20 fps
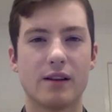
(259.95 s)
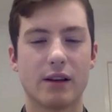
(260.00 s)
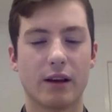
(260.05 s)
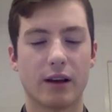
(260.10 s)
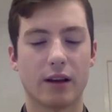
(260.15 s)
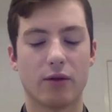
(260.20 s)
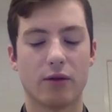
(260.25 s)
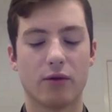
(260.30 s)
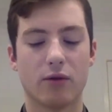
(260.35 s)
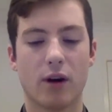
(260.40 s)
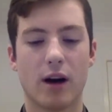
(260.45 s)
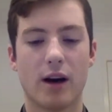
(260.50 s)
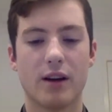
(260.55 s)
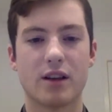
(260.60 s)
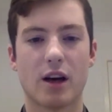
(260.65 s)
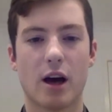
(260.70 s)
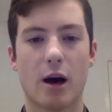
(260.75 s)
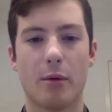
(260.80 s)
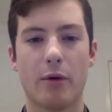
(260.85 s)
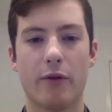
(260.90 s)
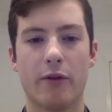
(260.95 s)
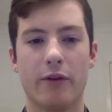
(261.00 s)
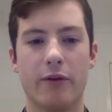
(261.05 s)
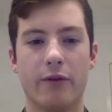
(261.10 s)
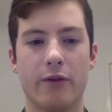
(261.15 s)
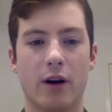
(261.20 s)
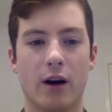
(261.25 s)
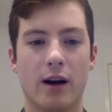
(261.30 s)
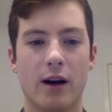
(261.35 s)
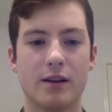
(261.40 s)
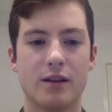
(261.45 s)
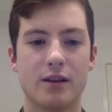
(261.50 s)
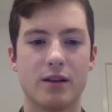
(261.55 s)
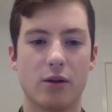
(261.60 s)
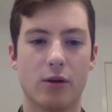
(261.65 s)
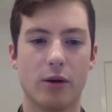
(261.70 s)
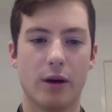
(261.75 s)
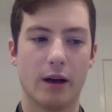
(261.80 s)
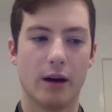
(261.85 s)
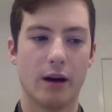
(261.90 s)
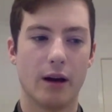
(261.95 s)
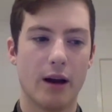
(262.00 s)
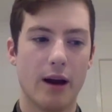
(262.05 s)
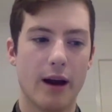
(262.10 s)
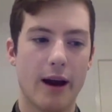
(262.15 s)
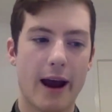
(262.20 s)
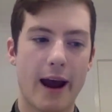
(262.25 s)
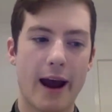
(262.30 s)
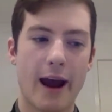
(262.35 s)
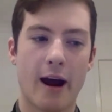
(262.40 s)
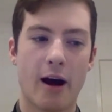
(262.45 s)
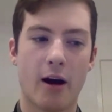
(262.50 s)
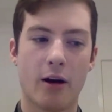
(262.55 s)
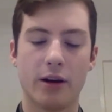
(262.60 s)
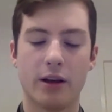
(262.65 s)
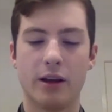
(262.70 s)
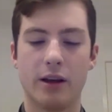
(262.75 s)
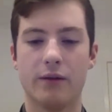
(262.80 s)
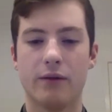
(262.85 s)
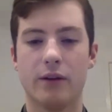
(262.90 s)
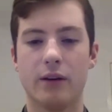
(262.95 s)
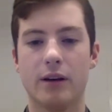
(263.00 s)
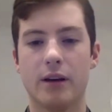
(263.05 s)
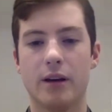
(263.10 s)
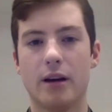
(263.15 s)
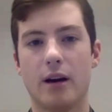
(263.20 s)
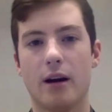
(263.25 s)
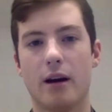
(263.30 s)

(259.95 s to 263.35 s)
like the right type of advice, knowing how to give it,